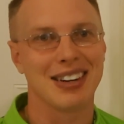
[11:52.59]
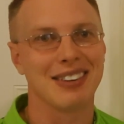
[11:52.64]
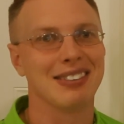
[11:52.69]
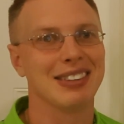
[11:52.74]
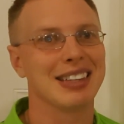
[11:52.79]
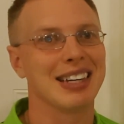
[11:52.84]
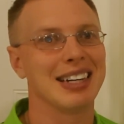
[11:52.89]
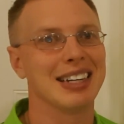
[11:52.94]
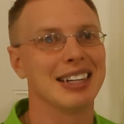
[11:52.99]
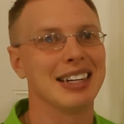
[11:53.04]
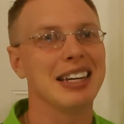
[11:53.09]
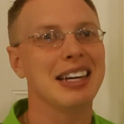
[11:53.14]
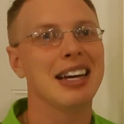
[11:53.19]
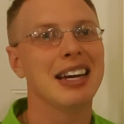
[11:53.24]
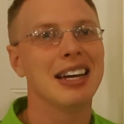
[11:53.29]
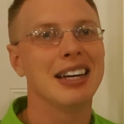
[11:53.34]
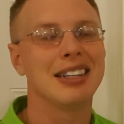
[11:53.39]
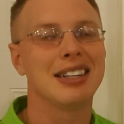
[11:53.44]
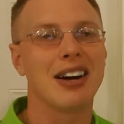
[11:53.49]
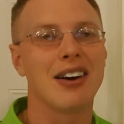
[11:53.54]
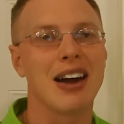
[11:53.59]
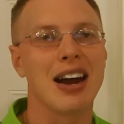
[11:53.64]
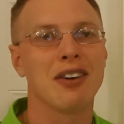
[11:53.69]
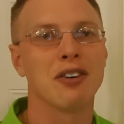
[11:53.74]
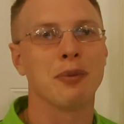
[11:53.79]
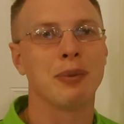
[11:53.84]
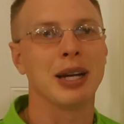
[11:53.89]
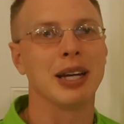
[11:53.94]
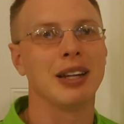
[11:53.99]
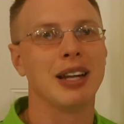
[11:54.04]
everything. Don't
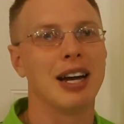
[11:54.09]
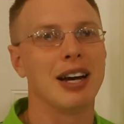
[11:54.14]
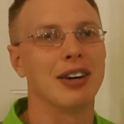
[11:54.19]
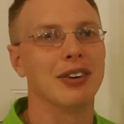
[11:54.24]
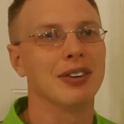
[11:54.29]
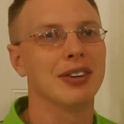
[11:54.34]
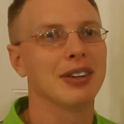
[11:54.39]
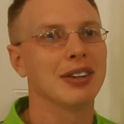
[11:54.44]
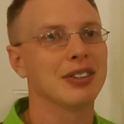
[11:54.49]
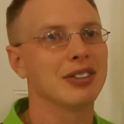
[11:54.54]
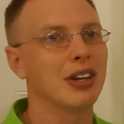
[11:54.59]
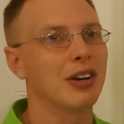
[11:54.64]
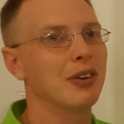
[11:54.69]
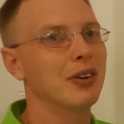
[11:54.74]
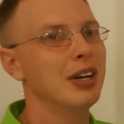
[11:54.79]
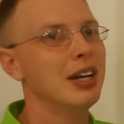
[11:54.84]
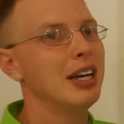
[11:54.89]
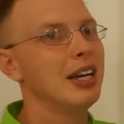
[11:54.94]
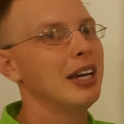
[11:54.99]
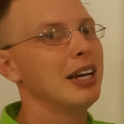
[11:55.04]
ever be alone. So